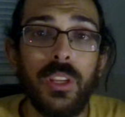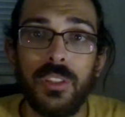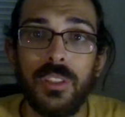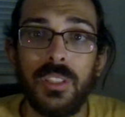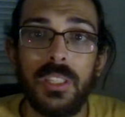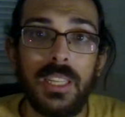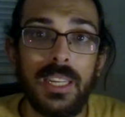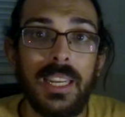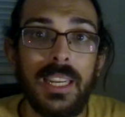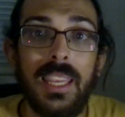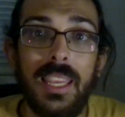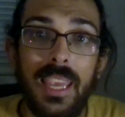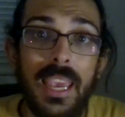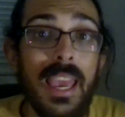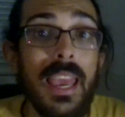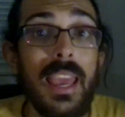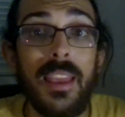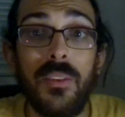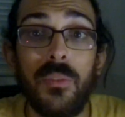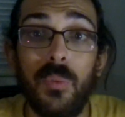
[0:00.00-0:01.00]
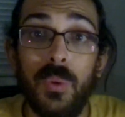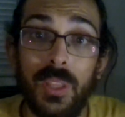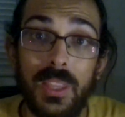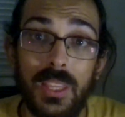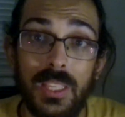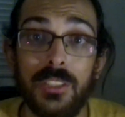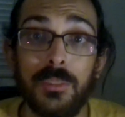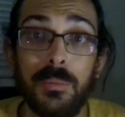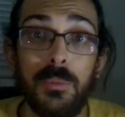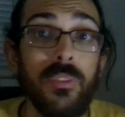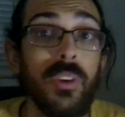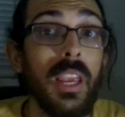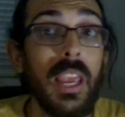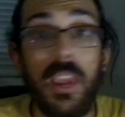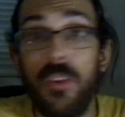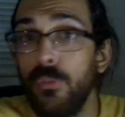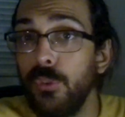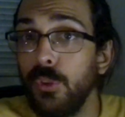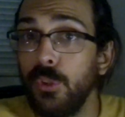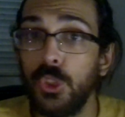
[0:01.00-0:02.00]
you're gonna get with this movie.
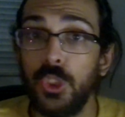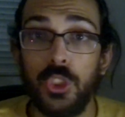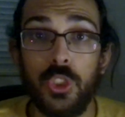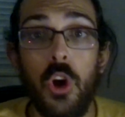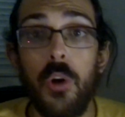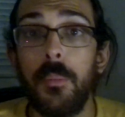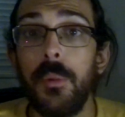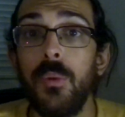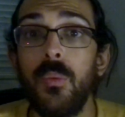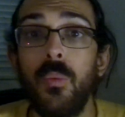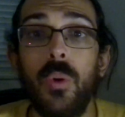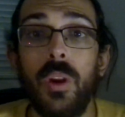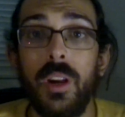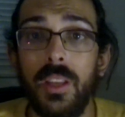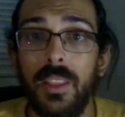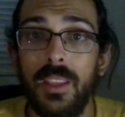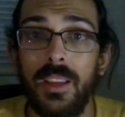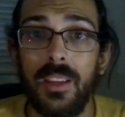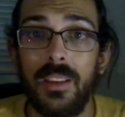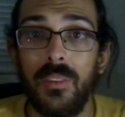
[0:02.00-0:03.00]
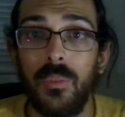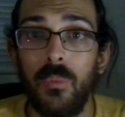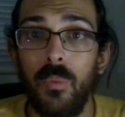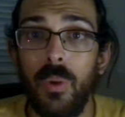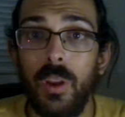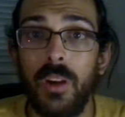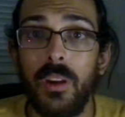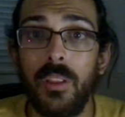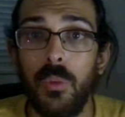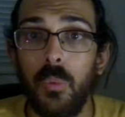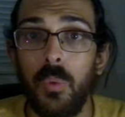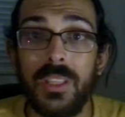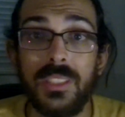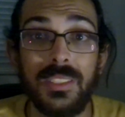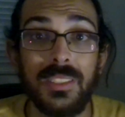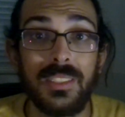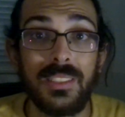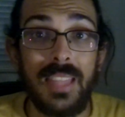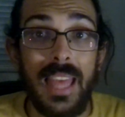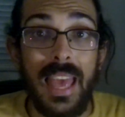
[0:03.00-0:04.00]
If you show me one of the one of the
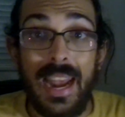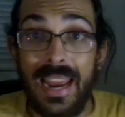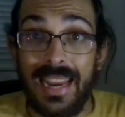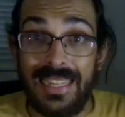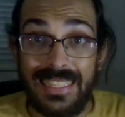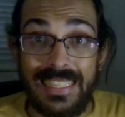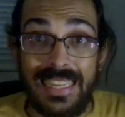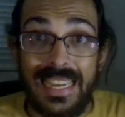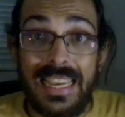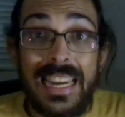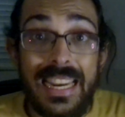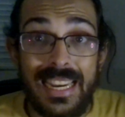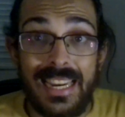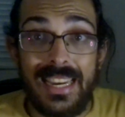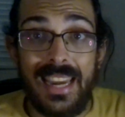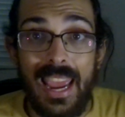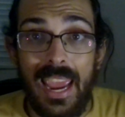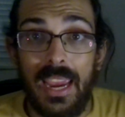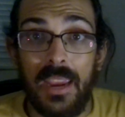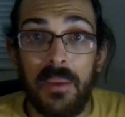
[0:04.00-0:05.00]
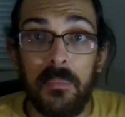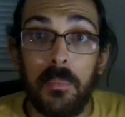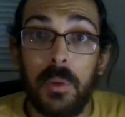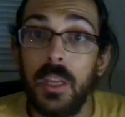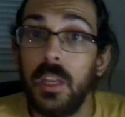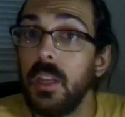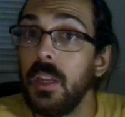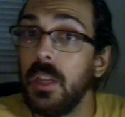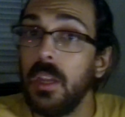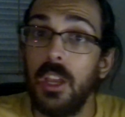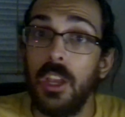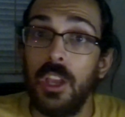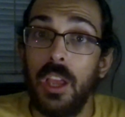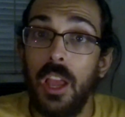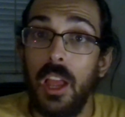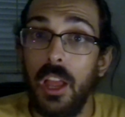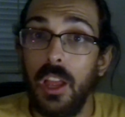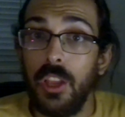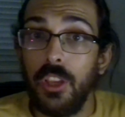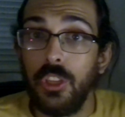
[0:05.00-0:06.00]
ones that I didn't name,
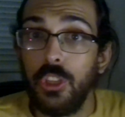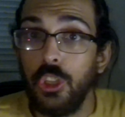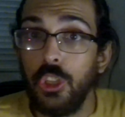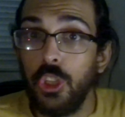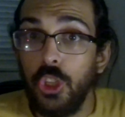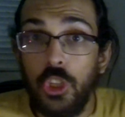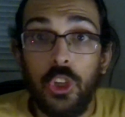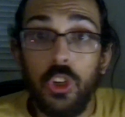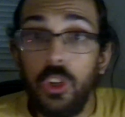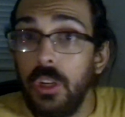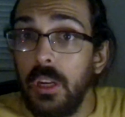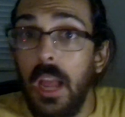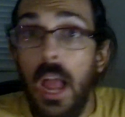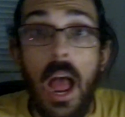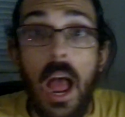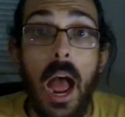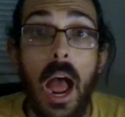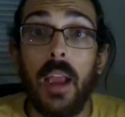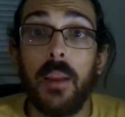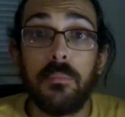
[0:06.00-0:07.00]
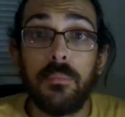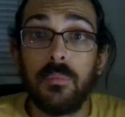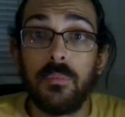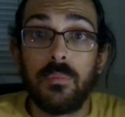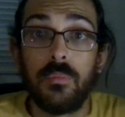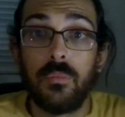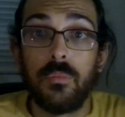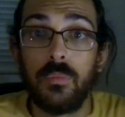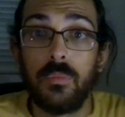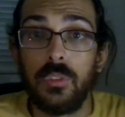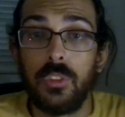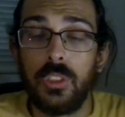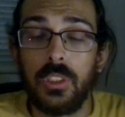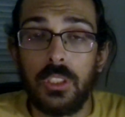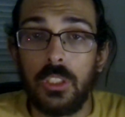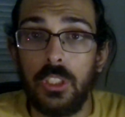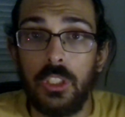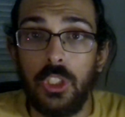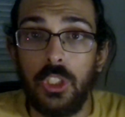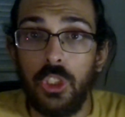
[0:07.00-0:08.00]
you're I'm
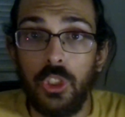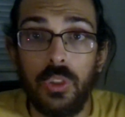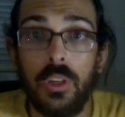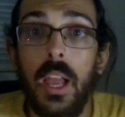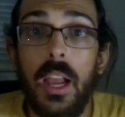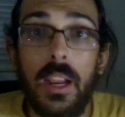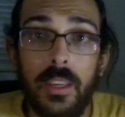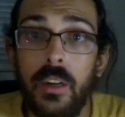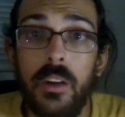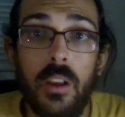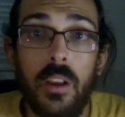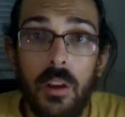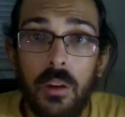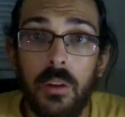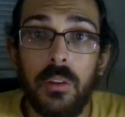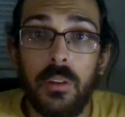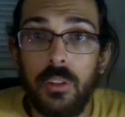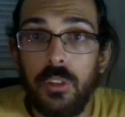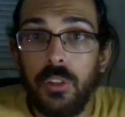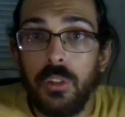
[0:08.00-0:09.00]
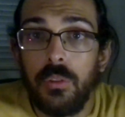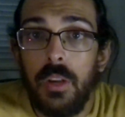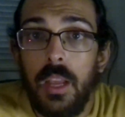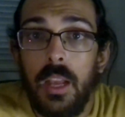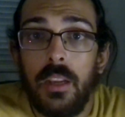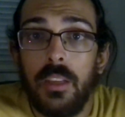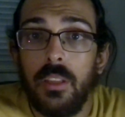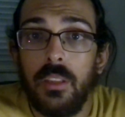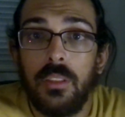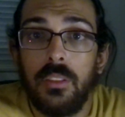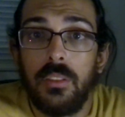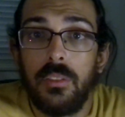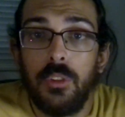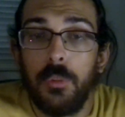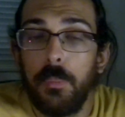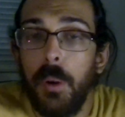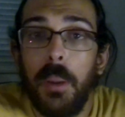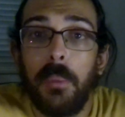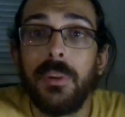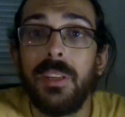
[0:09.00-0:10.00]
you're not gonna know you're not going to you are you're
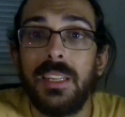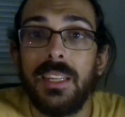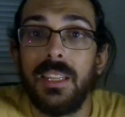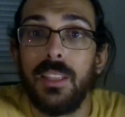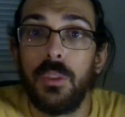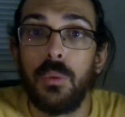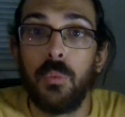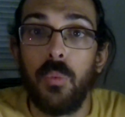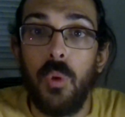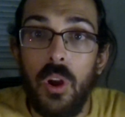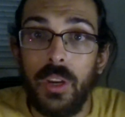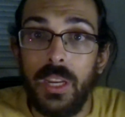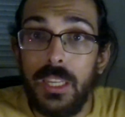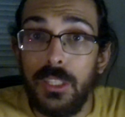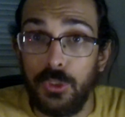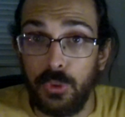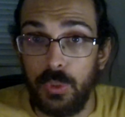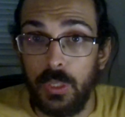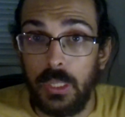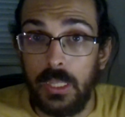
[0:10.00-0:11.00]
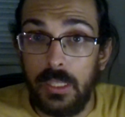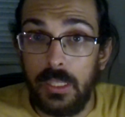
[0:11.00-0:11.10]
probably gonna get the wrong entry.